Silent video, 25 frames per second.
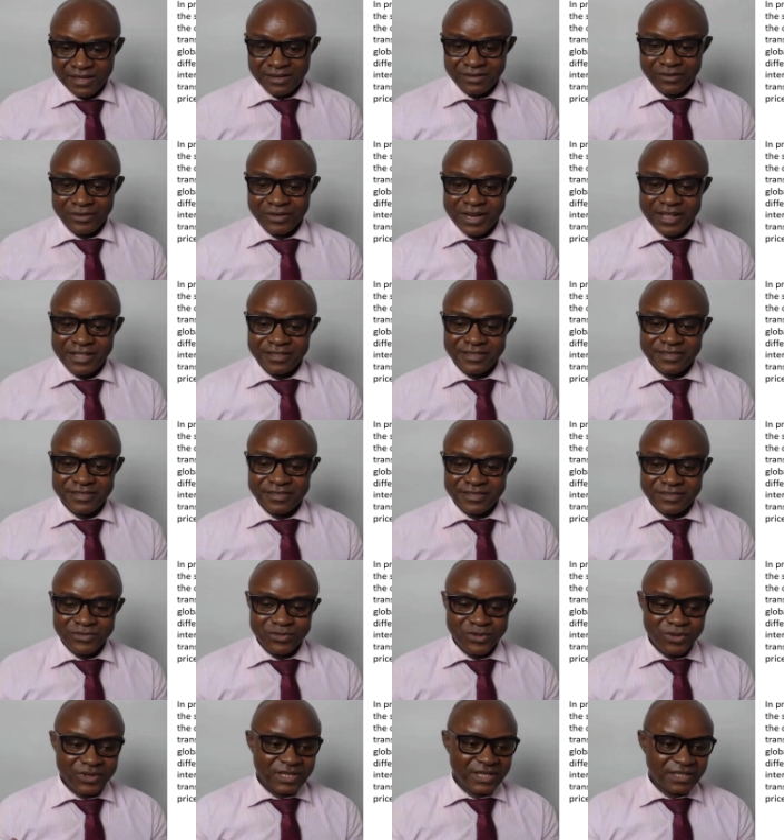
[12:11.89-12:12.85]
All right.
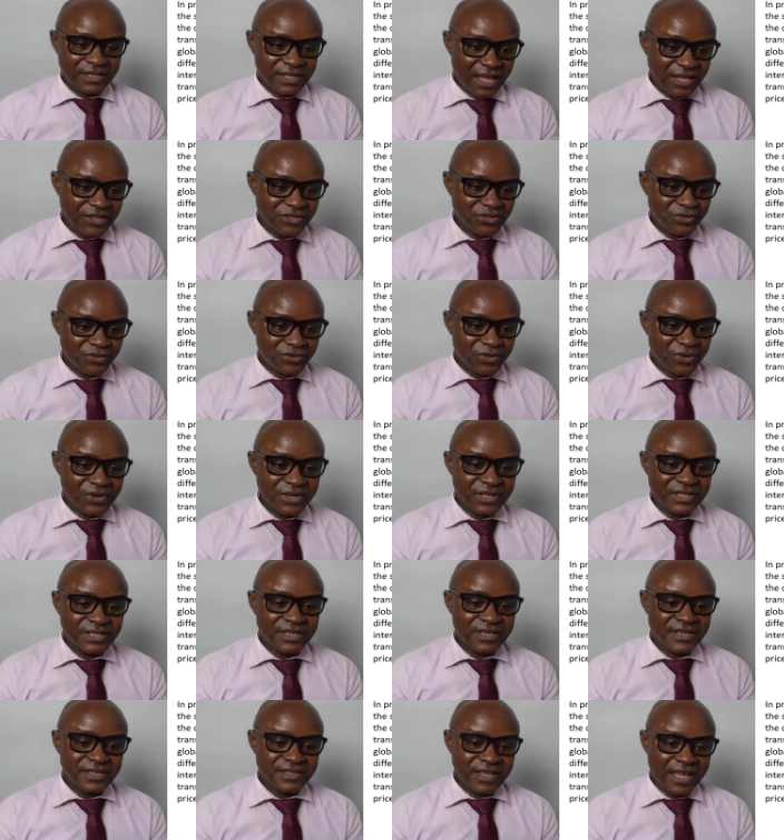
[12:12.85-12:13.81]
So the tax
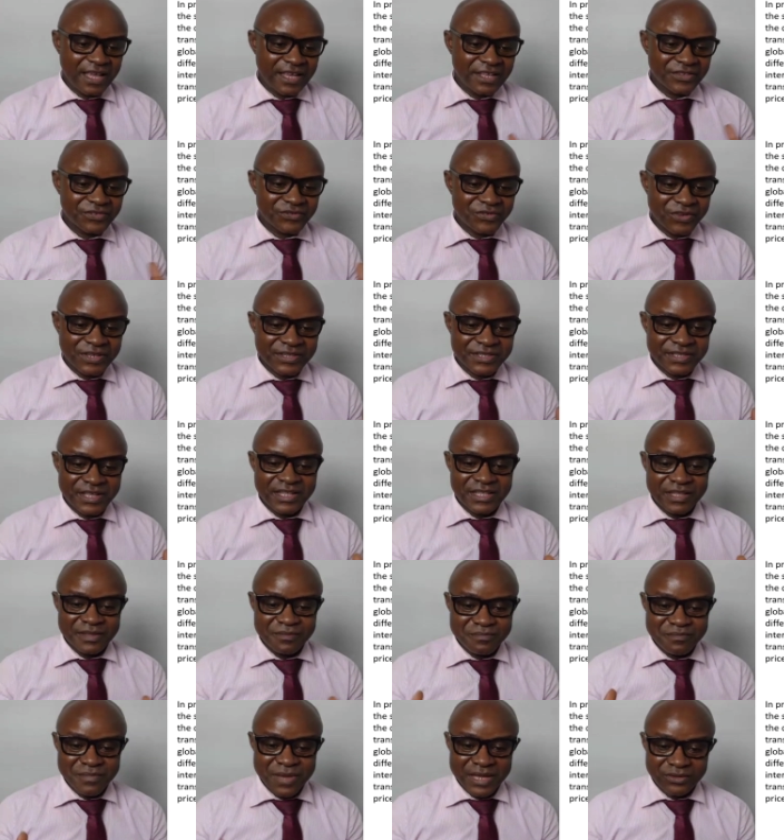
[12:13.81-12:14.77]
authorities are interested
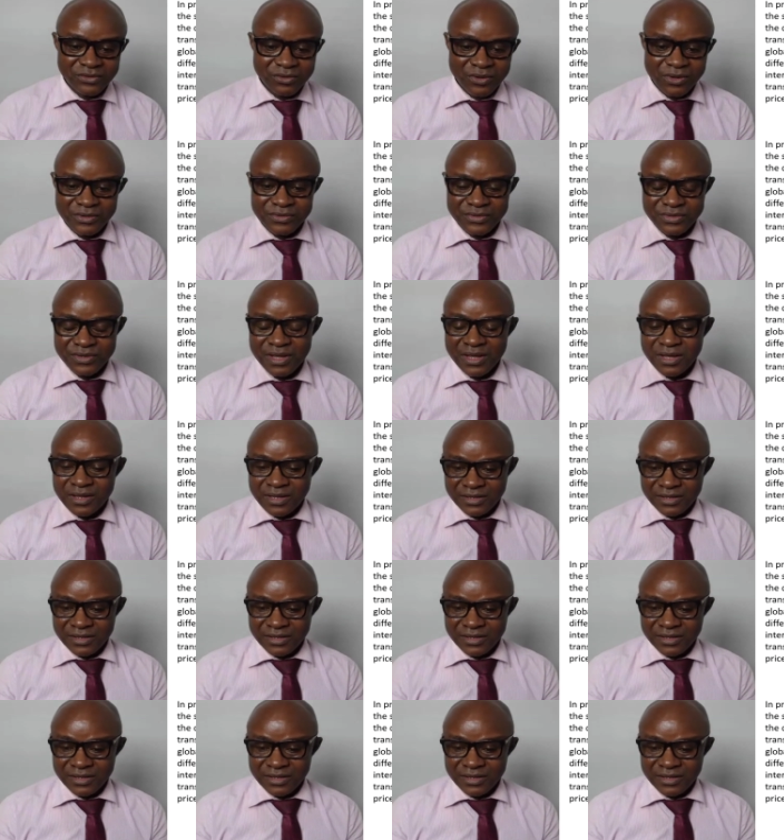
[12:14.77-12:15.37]
in methods